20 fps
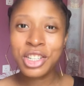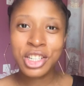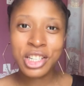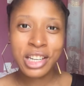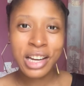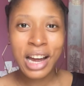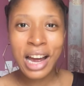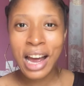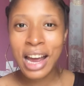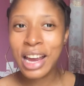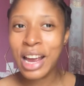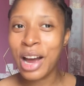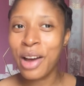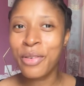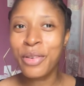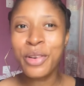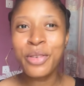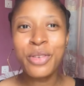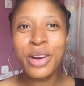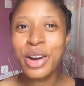shy, I
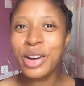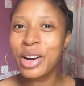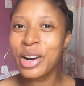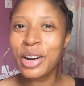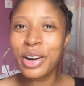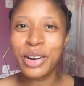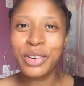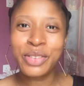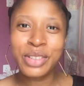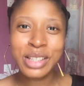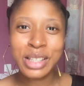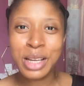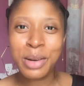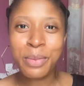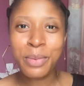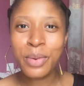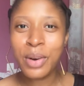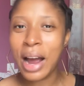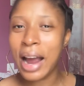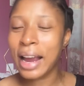feel very
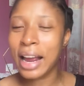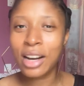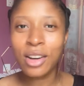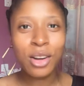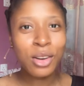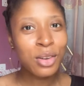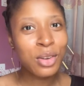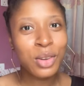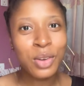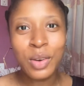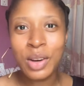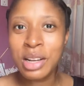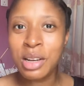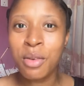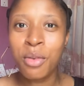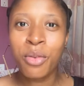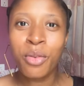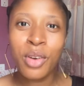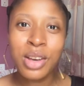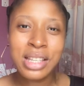uncomfortable. I cannot look you in
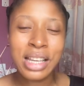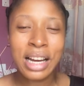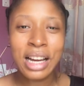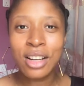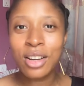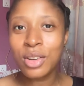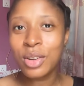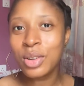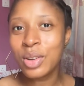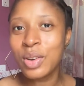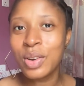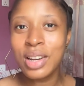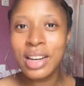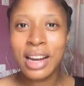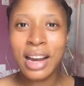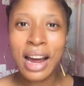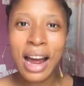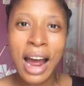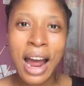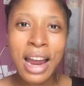the face, I cannot look you in
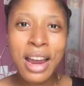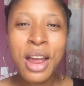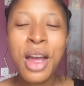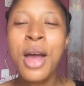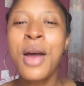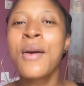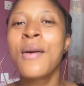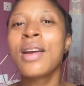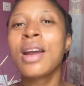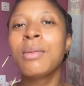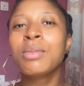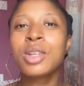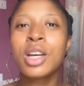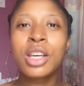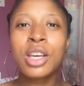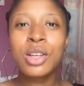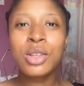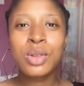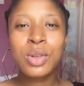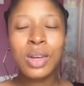the eye. When I'm
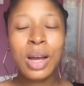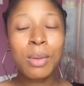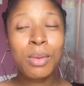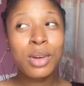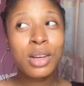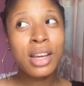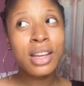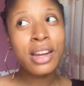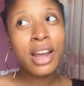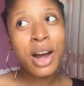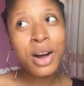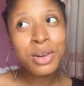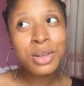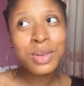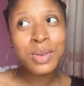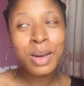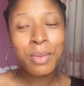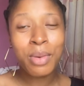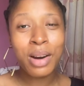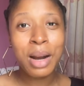talking to you, I'm looking
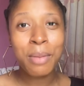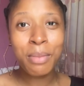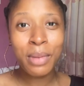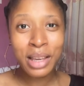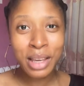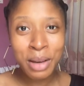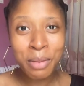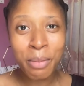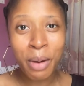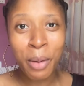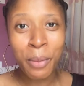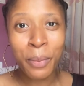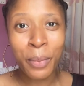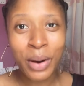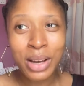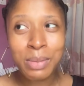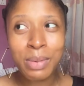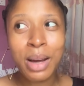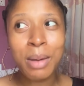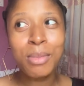elsewhere, but I'm making my
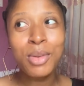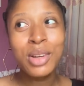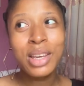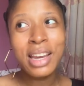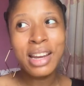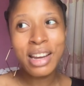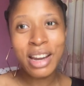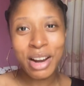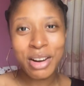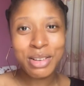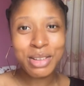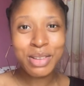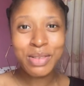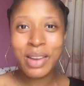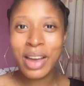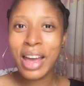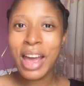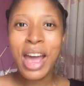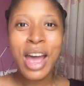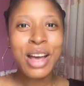point, but I'm looking
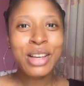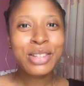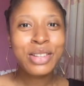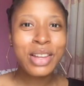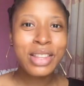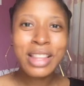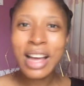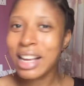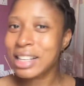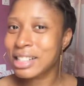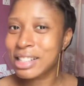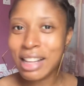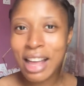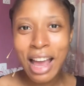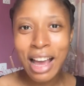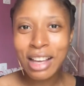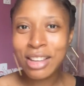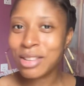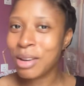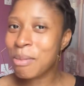elsewhere. So that's
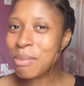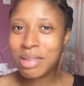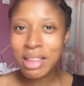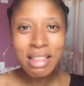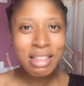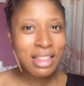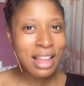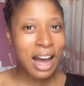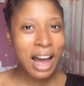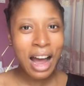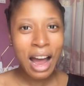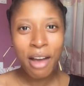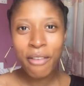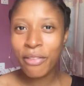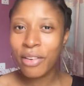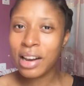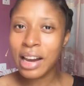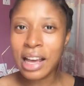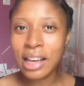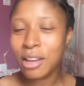like something that I
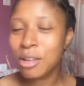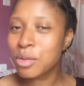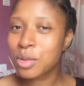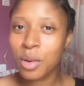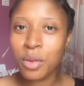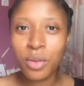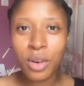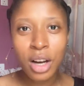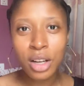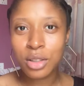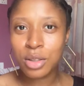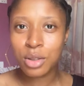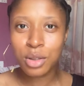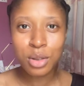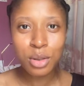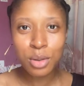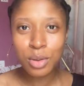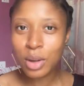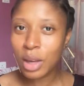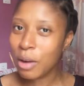feel like introverts
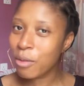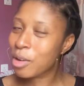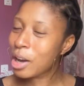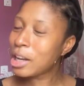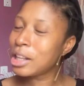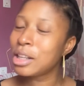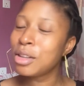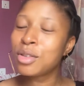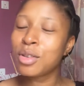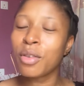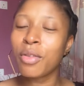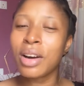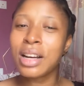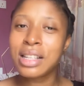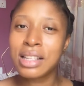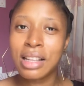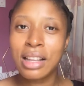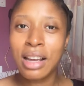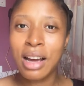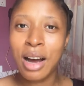do. If you're an
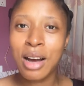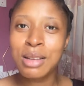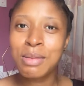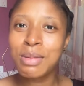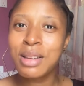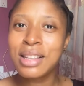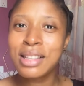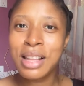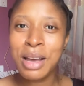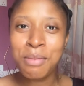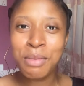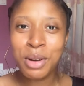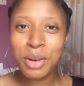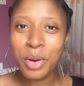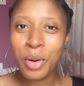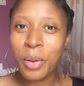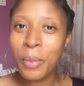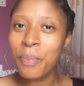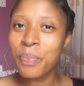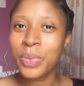introvert in the house, please let me
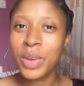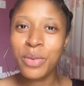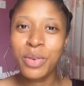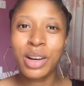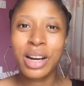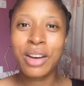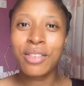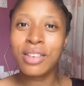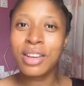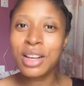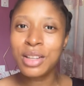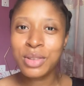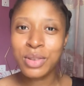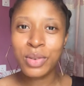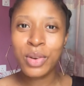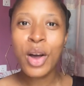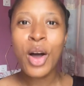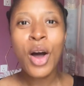know if you can relate to